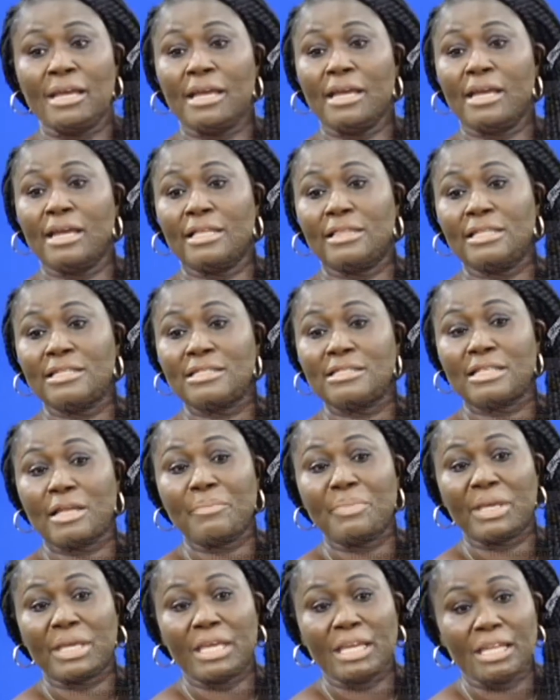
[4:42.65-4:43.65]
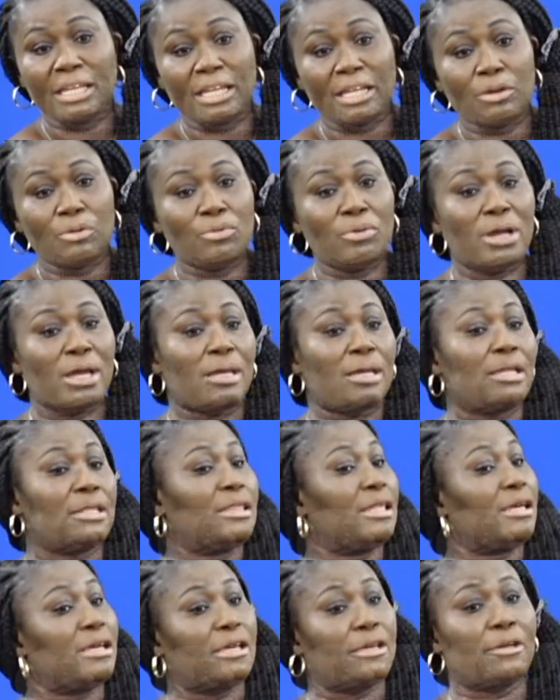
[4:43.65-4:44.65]
This is the beginning where
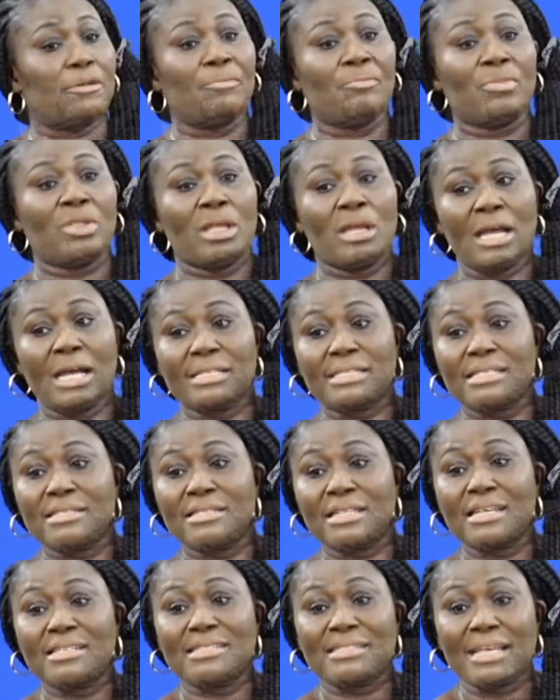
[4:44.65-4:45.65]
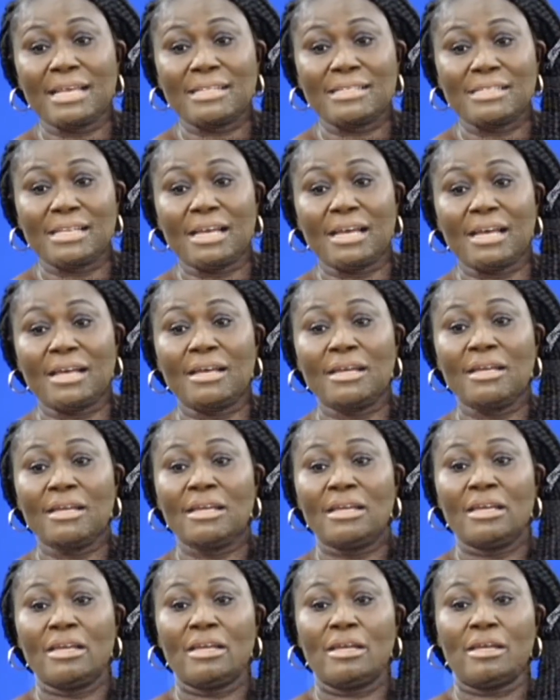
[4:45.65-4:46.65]
the artisanal sector
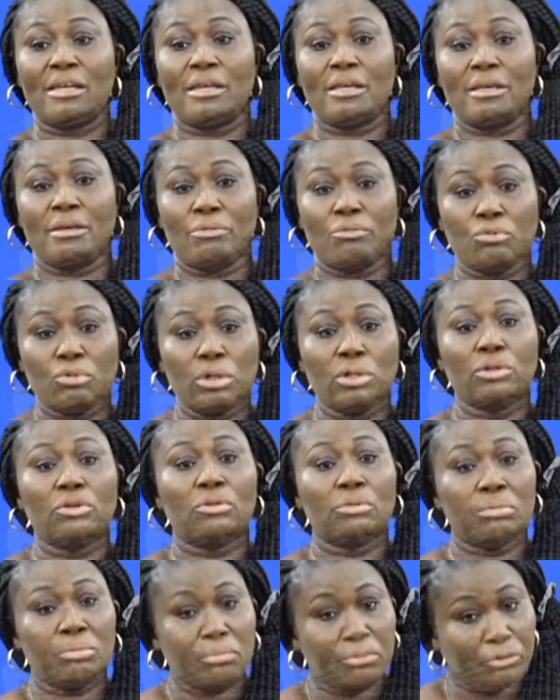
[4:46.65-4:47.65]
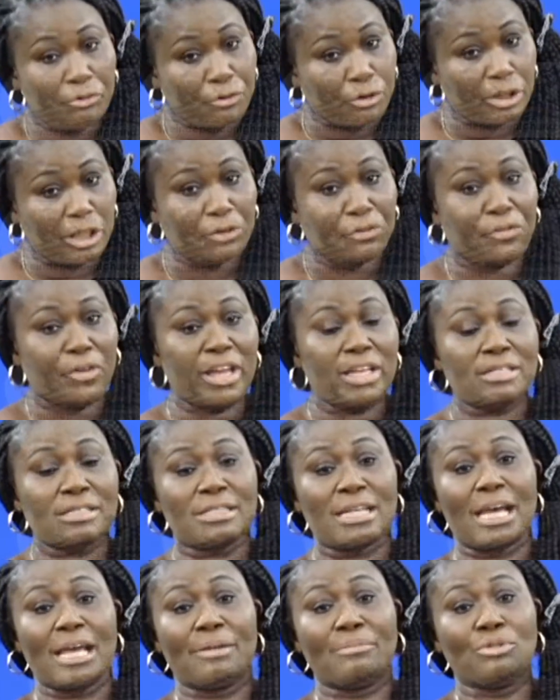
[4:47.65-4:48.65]
will, for the first
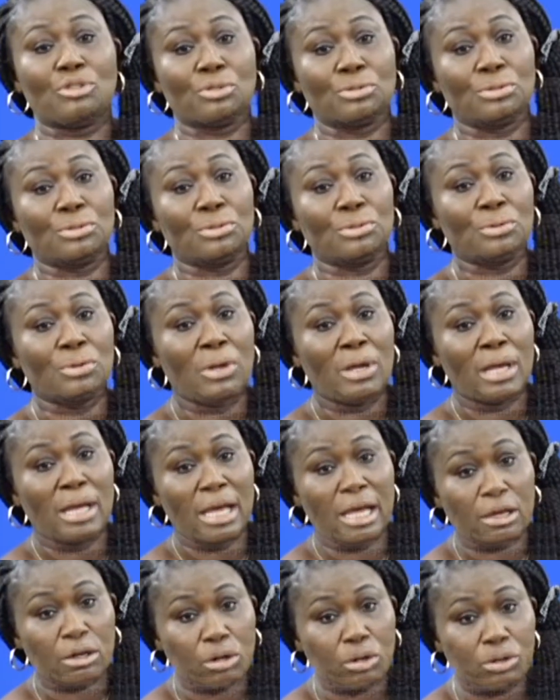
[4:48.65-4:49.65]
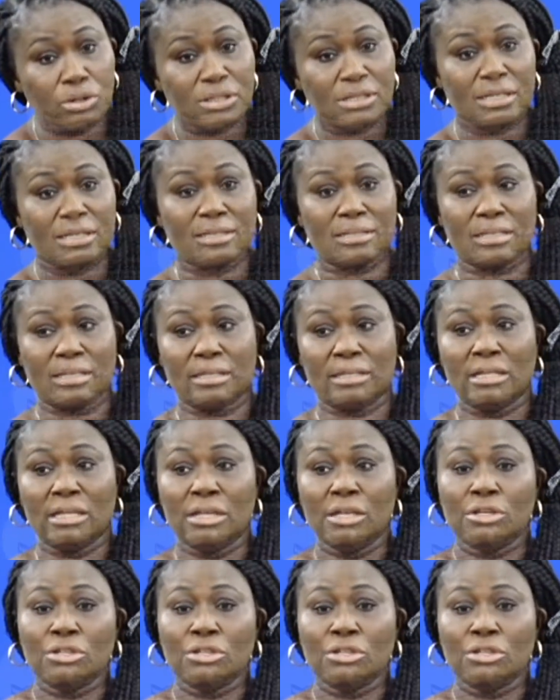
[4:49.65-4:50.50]
time, do a close season.